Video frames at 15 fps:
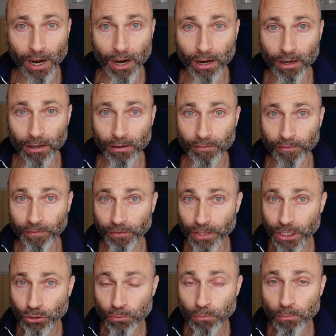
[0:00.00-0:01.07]
are
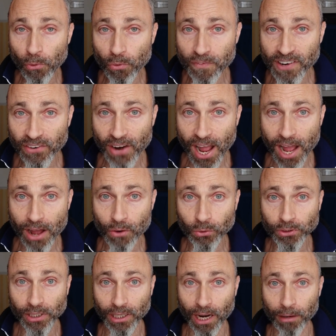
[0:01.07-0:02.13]
free to move around,